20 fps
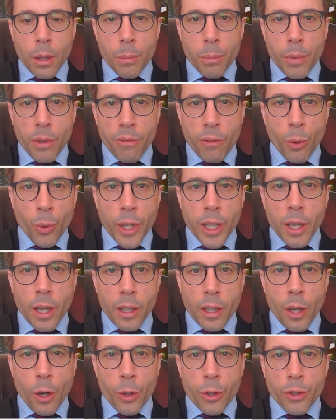Before we get
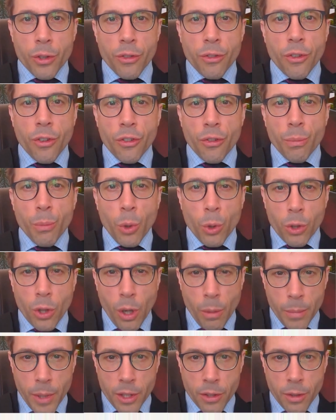going, just a small
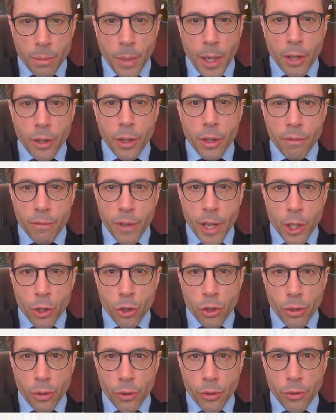comment about
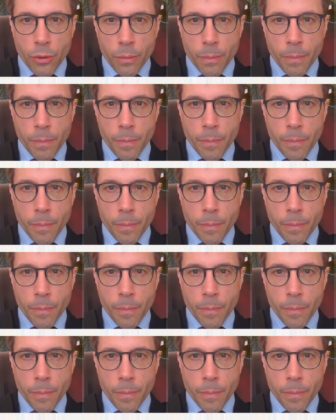conventions.